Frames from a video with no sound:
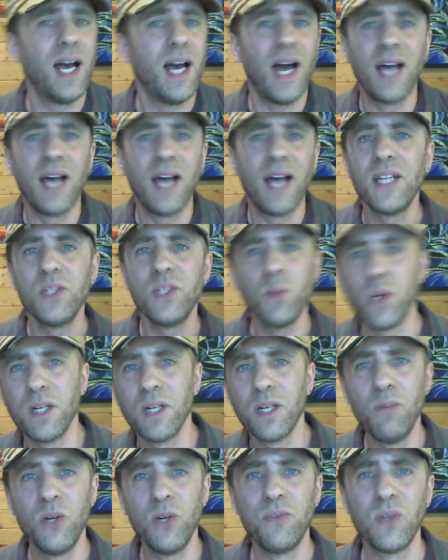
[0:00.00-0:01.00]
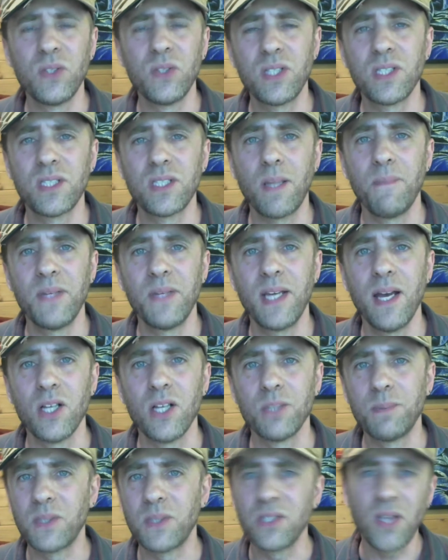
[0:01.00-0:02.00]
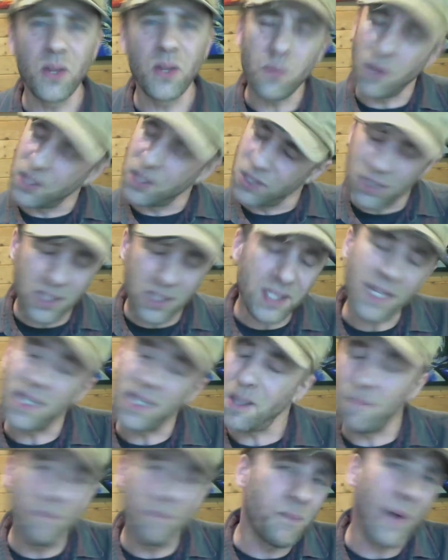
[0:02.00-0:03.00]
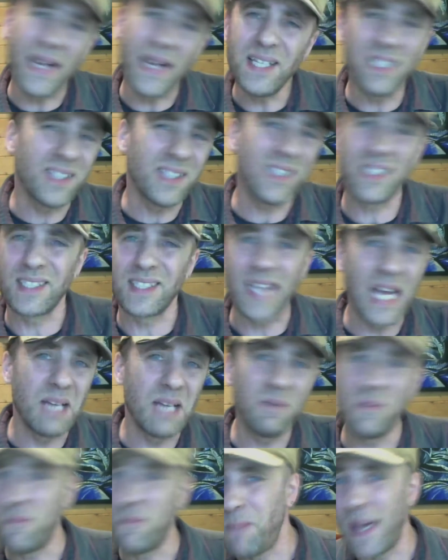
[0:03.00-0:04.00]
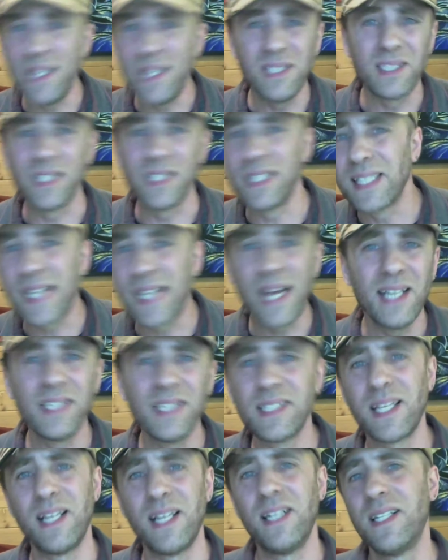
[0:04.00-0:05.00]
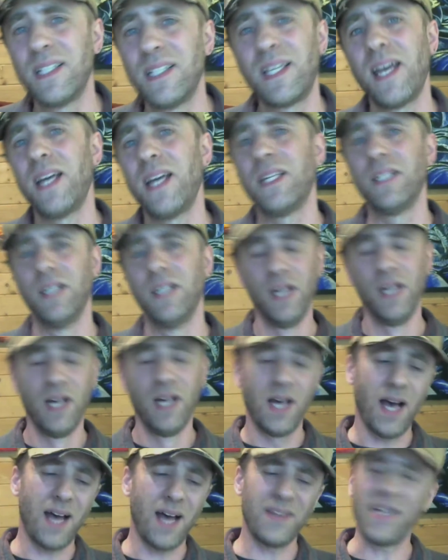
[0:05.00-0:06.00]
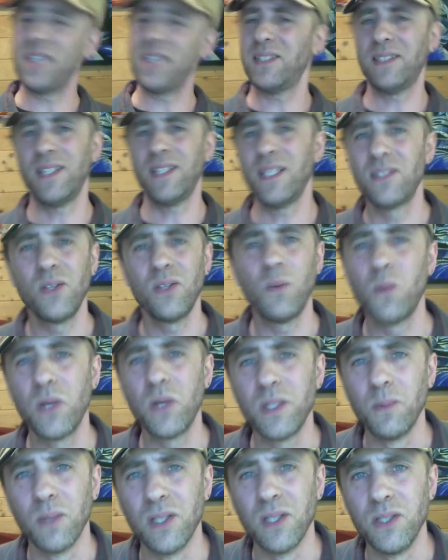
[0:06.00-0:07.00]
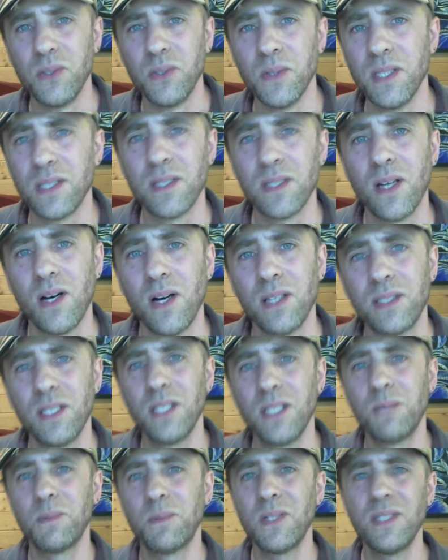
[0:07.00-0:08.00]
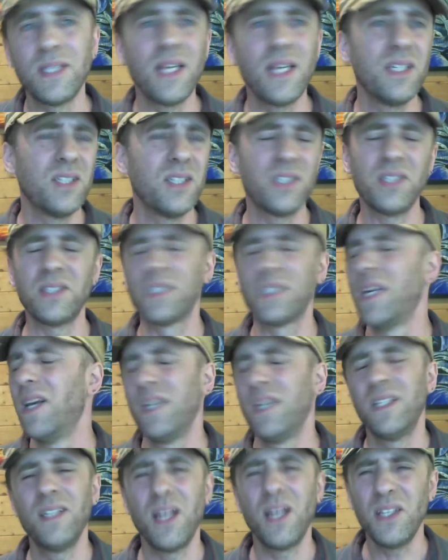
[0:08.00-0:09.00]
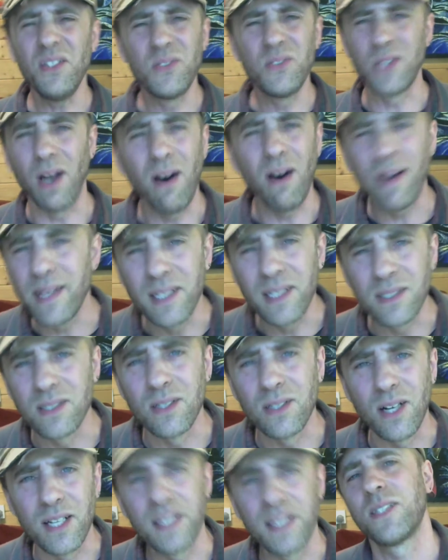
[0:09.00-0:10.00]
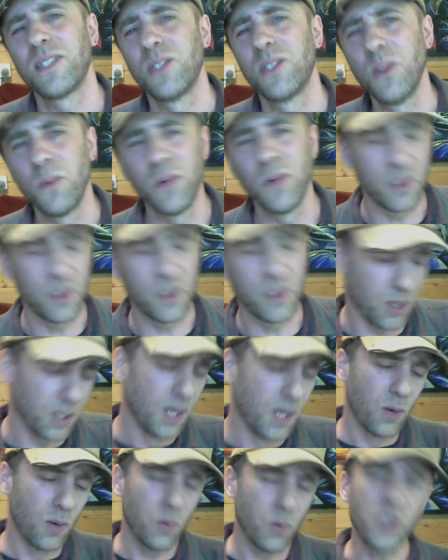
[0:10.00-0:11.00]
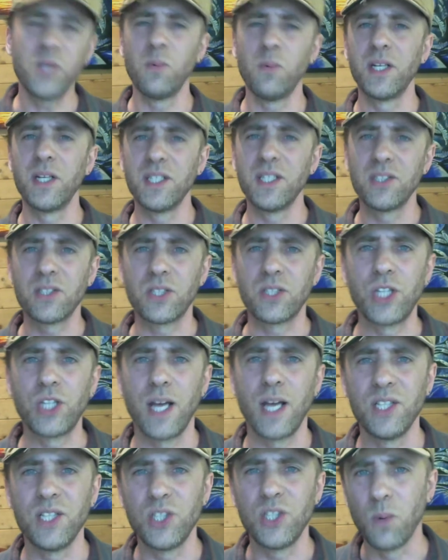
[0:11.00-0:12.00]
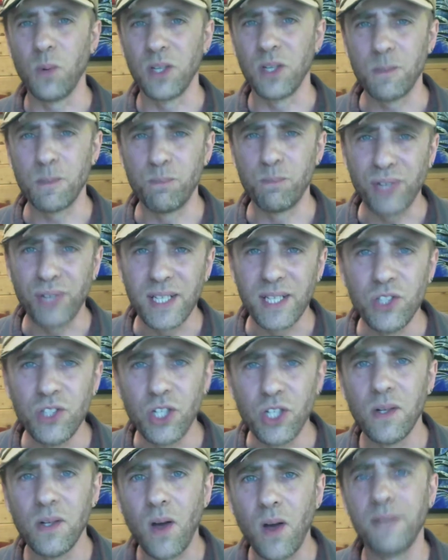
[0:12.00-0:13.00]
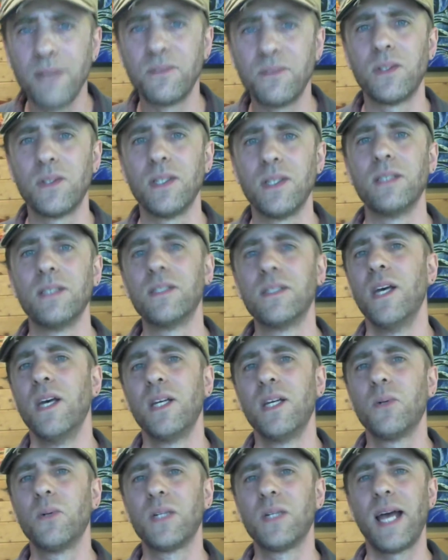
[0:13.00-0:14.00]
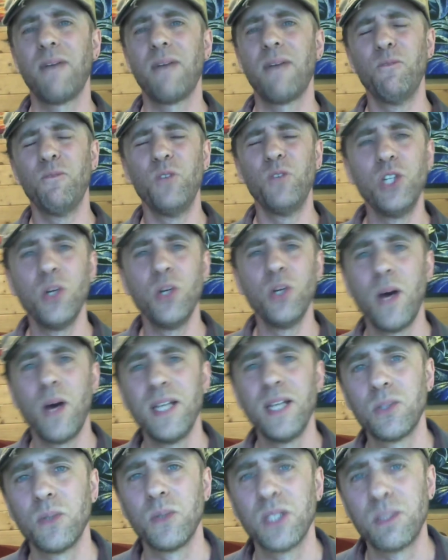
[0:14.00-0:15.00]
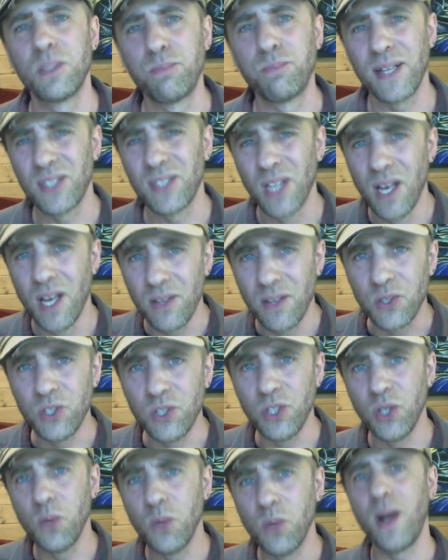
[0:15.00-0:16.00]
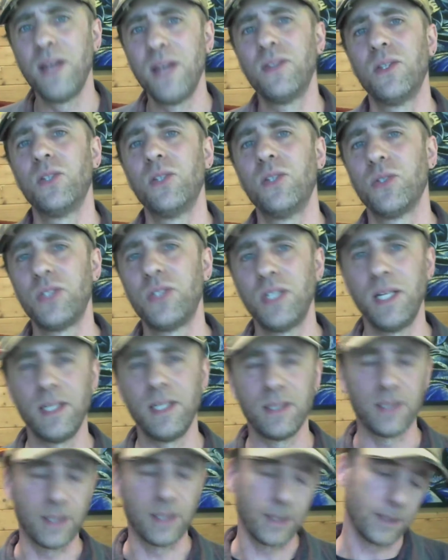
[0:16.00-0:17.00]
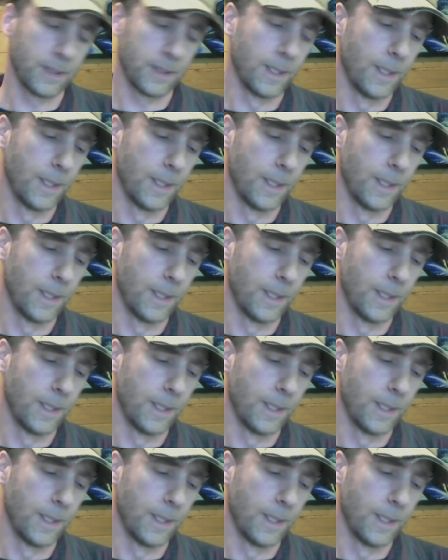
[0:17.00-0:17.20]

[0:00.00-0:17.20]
And then you want to move on to something else, because otherwise you just end up painting the same painting again and again and again. And that's not what you want to do as an artist, because then you just, you die inside. That's not what you want. What you want is to change. You want to bring new life to things. You want to have new ways to express the new way that you're seeing things.